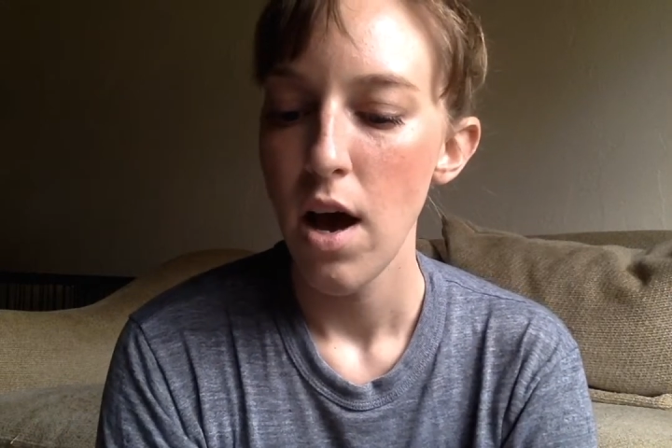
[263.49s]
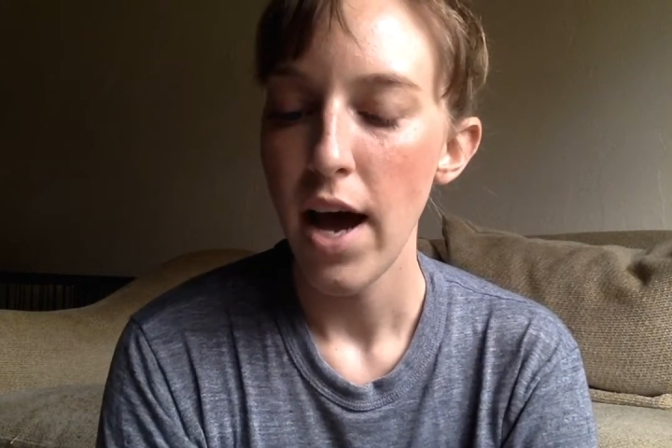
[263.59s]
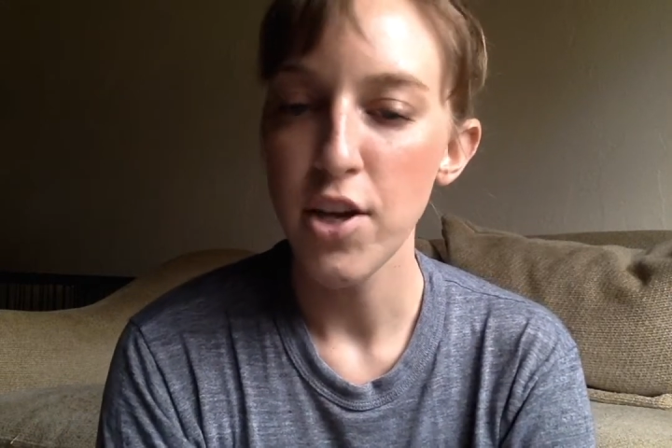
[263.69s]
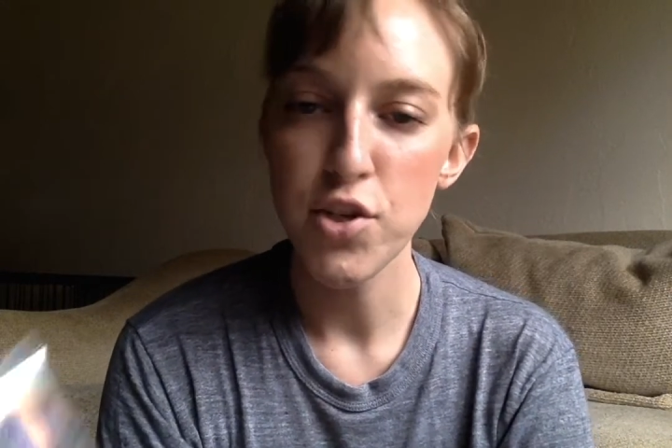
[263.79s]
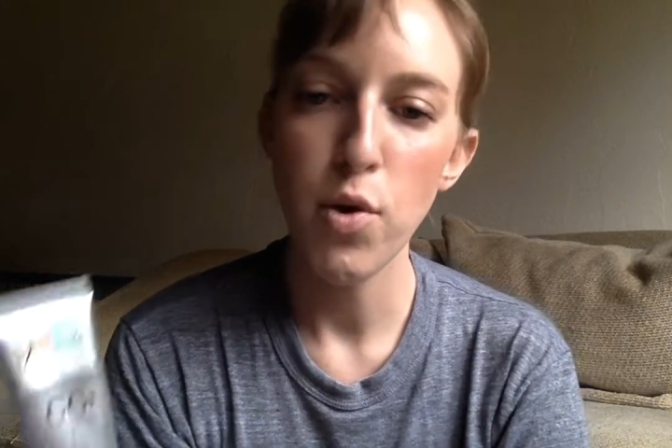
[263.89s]

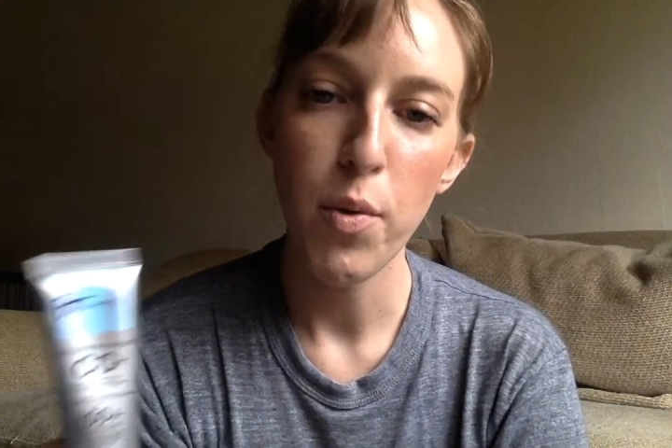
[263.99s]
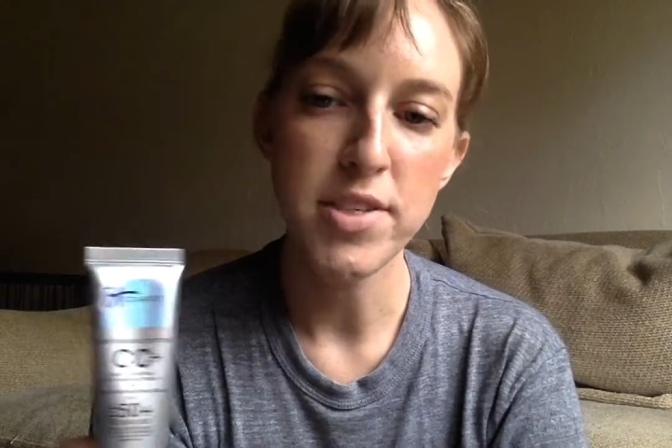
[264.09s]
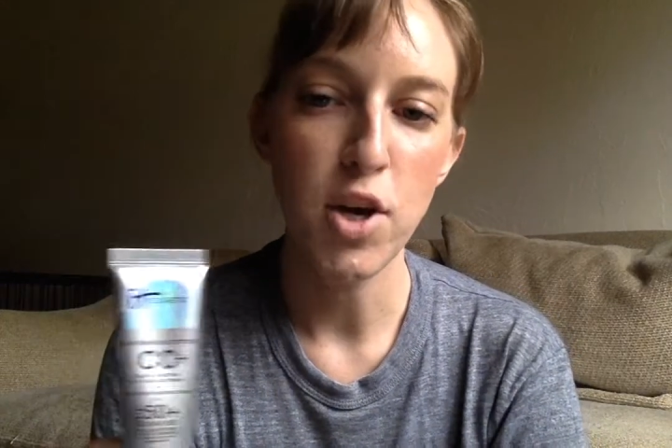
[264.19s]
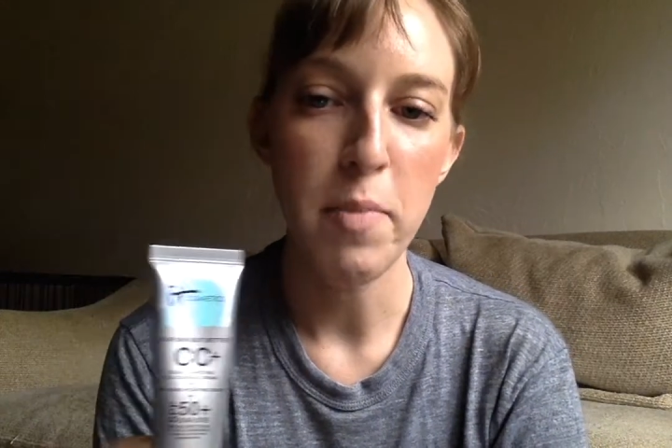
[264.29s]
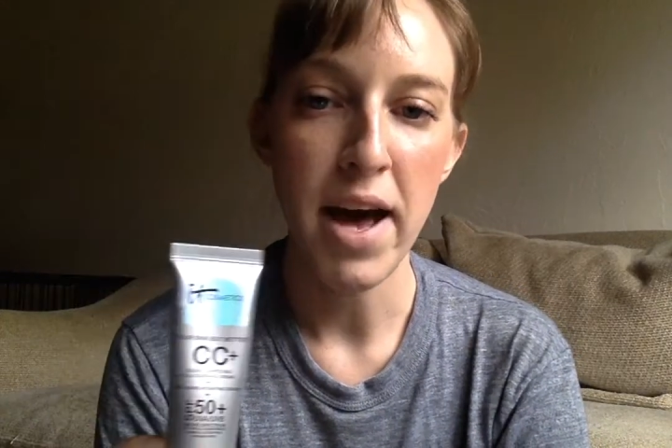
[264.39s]
I do always
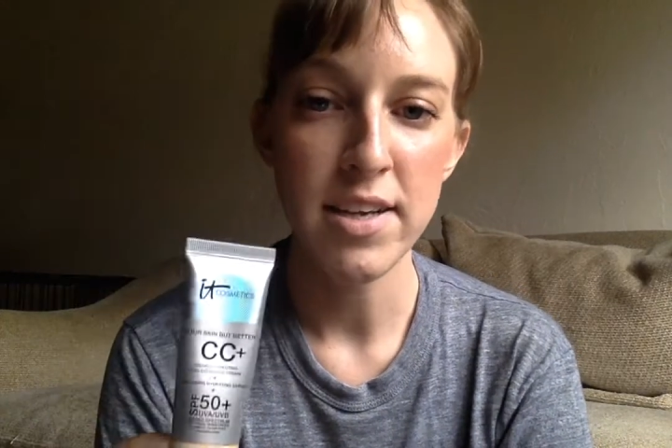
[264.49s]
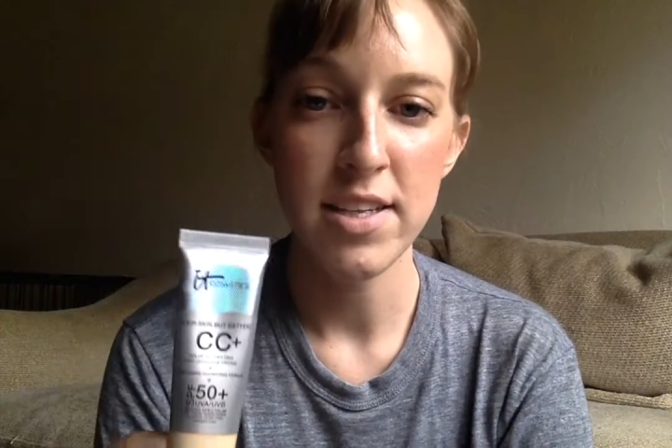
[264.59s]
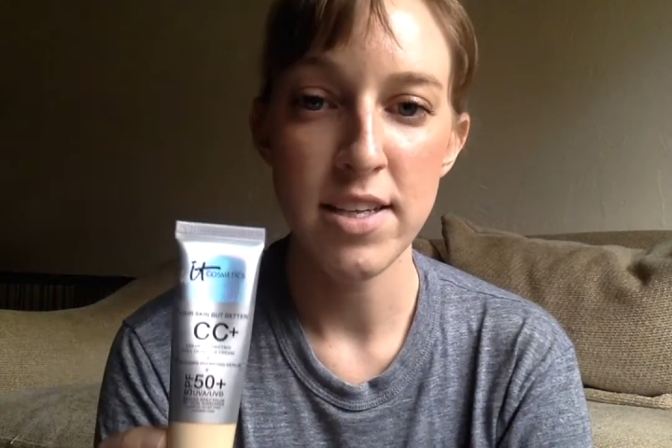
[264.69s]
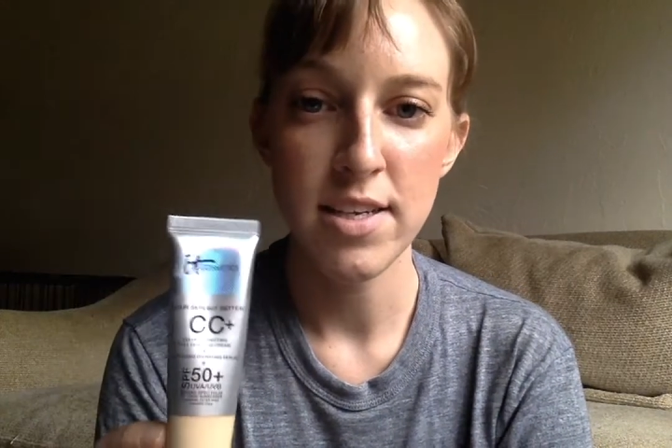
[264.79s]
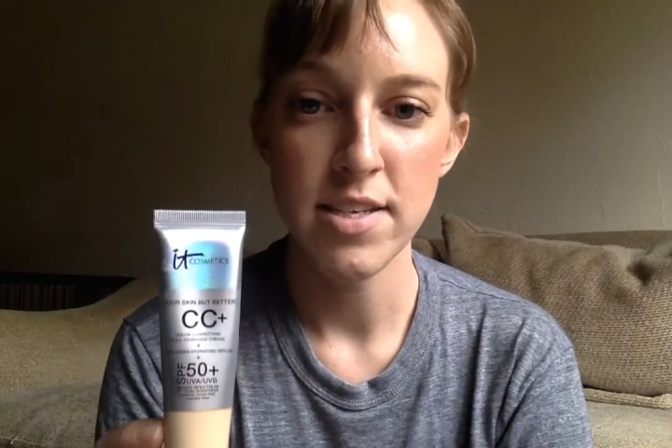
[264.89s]
go back to
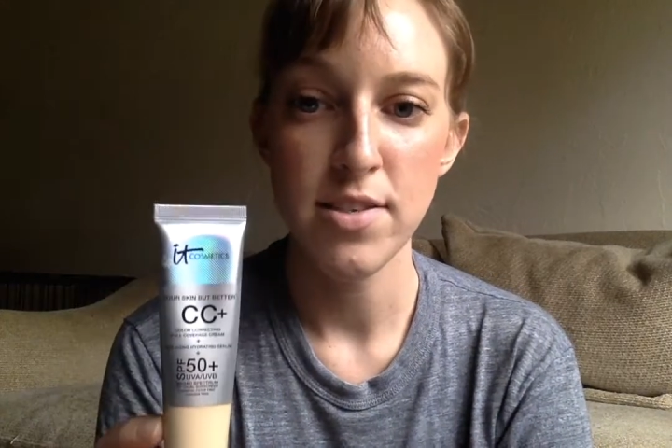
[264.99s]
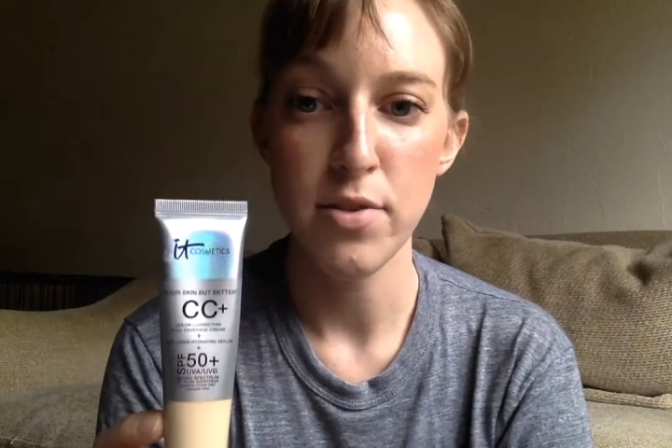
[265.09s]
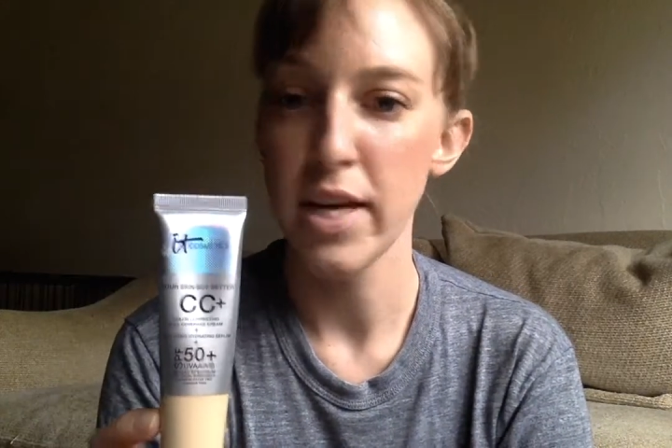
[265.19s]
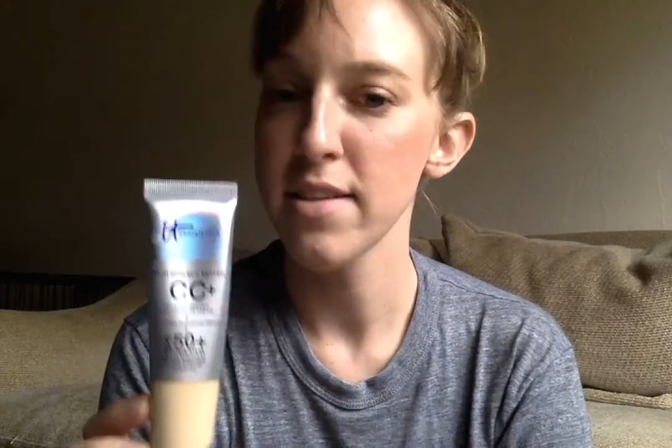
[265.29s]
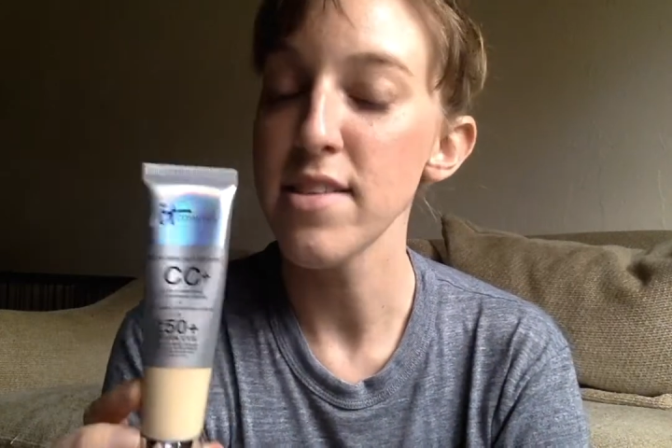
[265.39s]
this, so
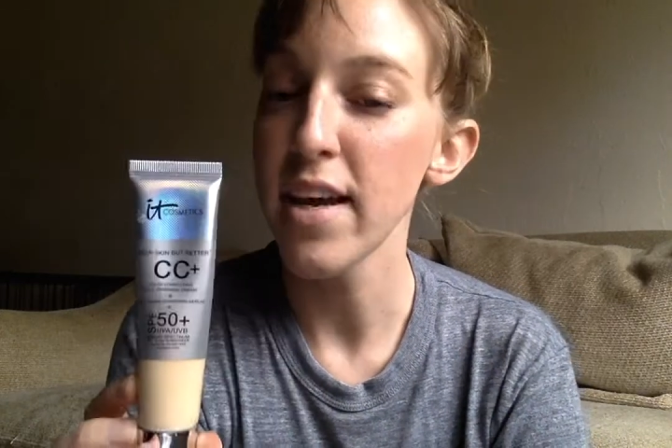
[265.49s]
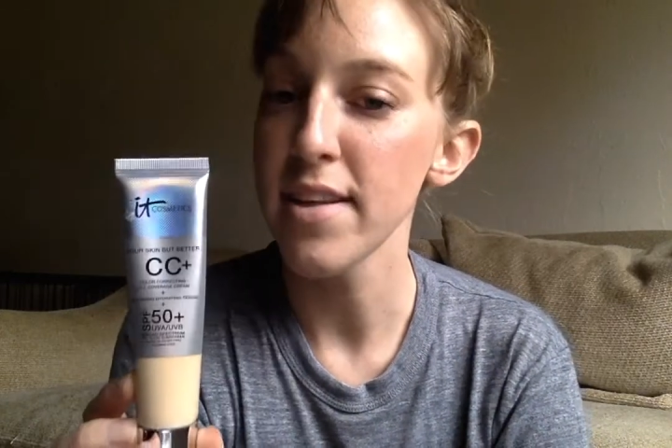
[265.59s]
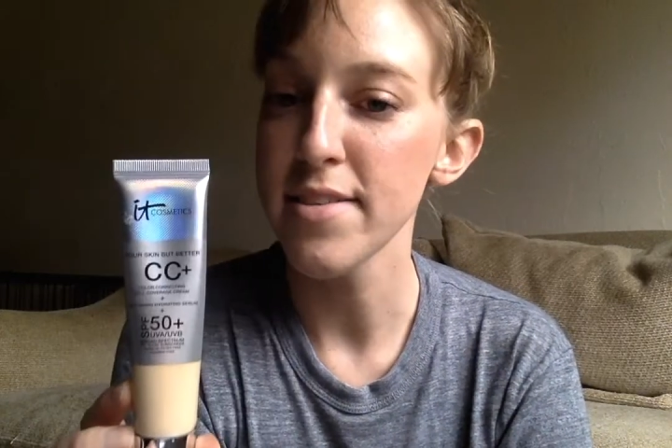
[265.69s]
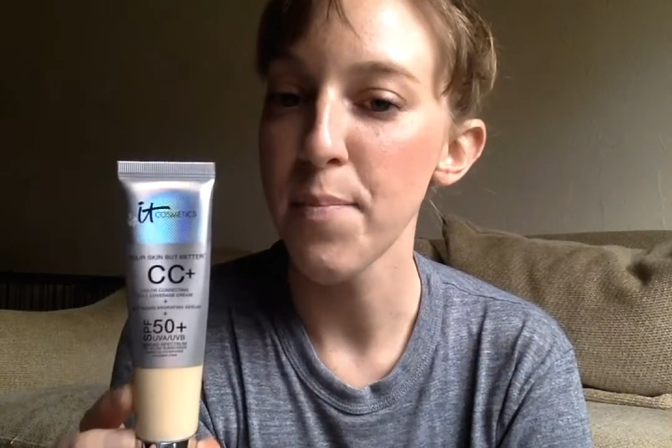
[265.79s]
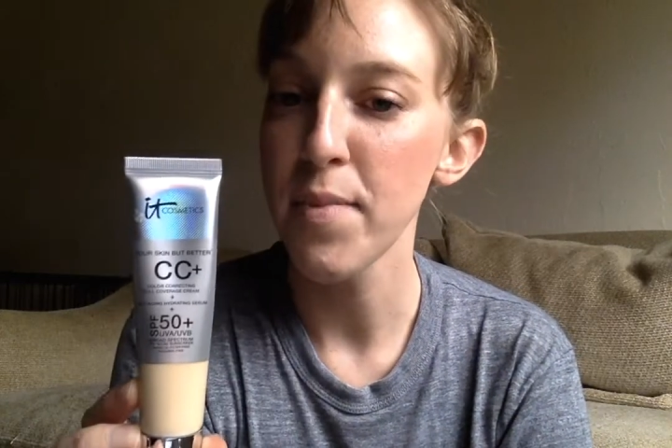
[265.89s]
that's saying
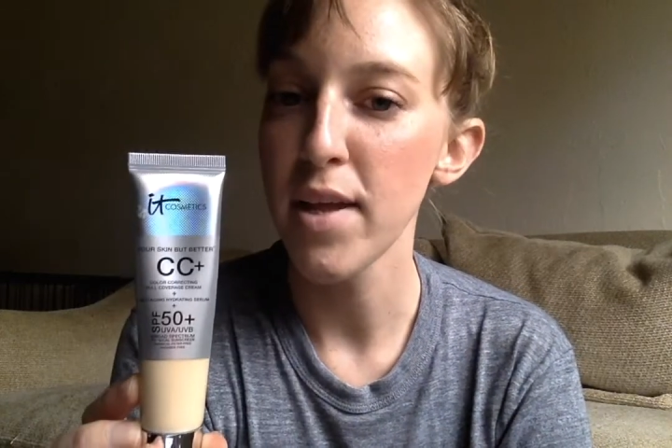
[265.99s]
something.